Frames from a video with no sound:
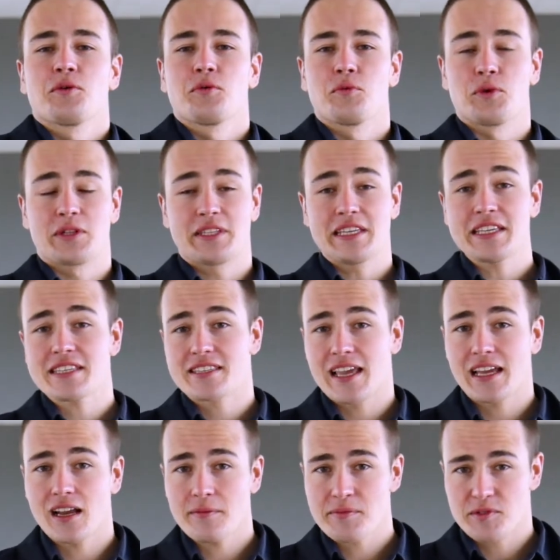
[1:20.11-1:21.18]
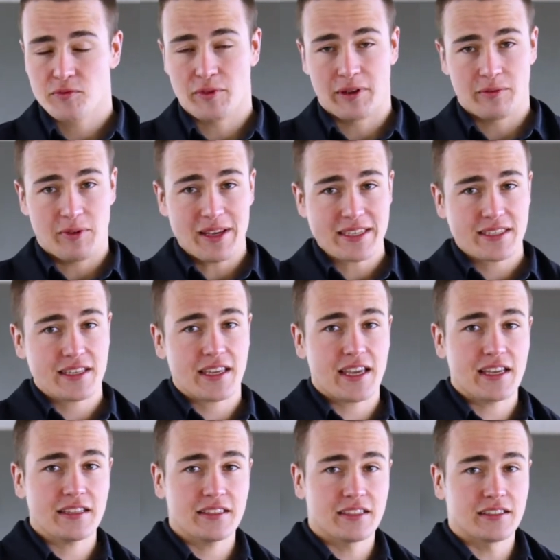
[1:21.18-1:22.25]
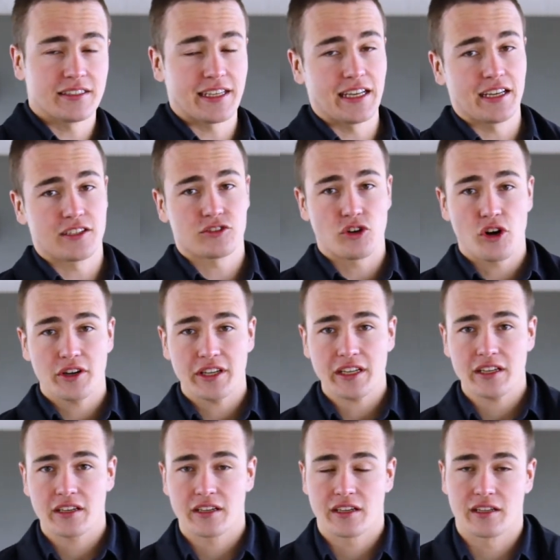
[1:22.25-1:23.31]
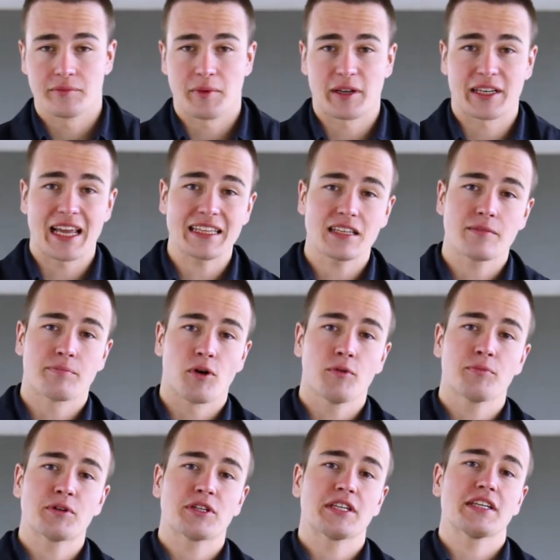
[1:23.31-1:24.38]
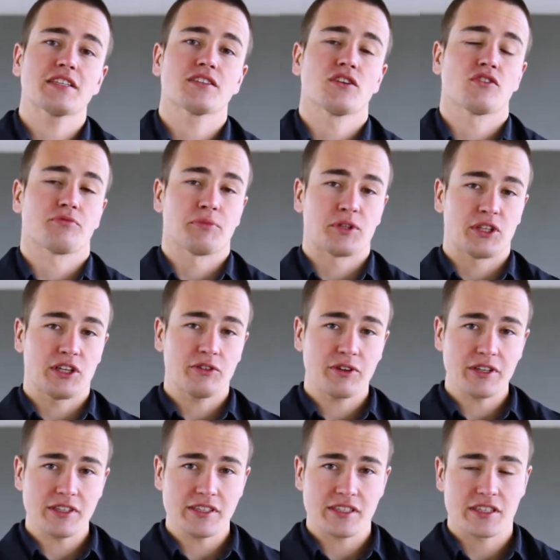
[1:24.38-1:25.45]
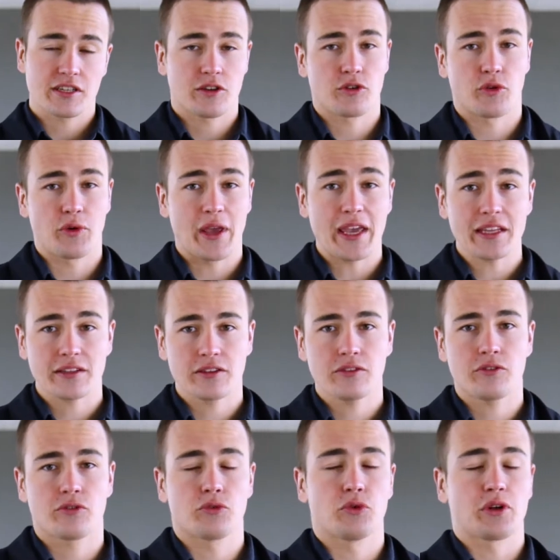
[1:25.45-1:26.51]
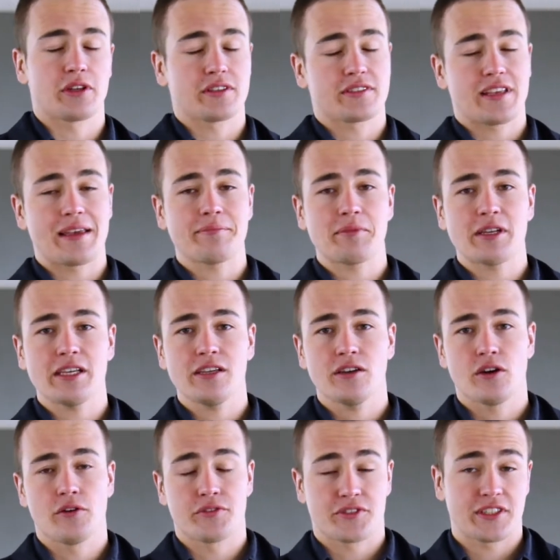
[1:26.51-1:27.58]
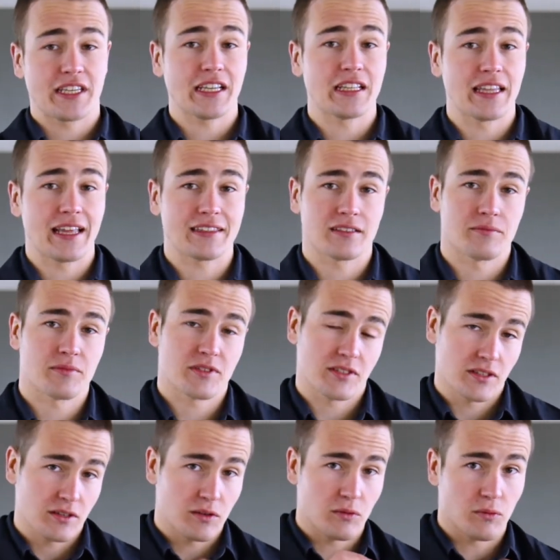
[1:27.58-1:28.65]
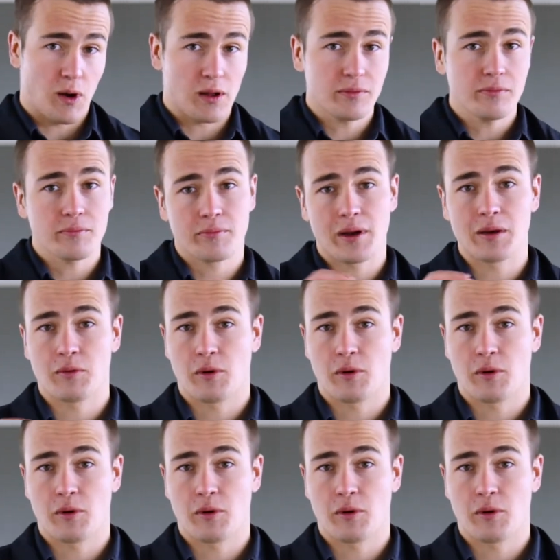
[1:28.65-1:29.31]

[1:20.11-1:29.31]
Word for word: With these setups, we investigate the electronic and magnetic properties of materials created through the assembly of single atoms, one by